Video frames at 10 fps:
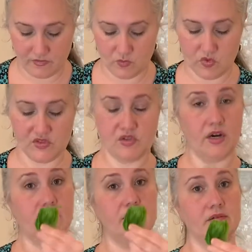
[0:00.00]
We'll
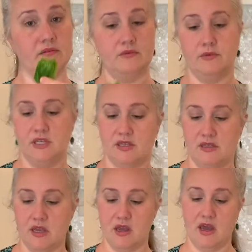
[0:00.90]
start with,
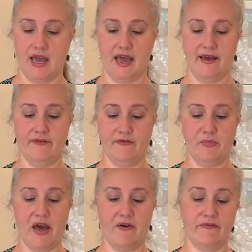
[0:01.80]
I have
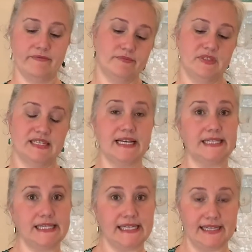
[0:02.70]
about
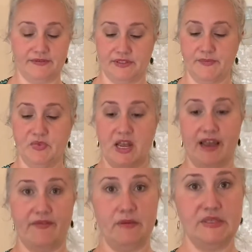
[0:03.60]
6 leaves. I
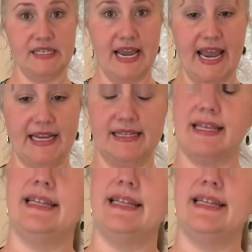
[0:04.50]
have them stacked. They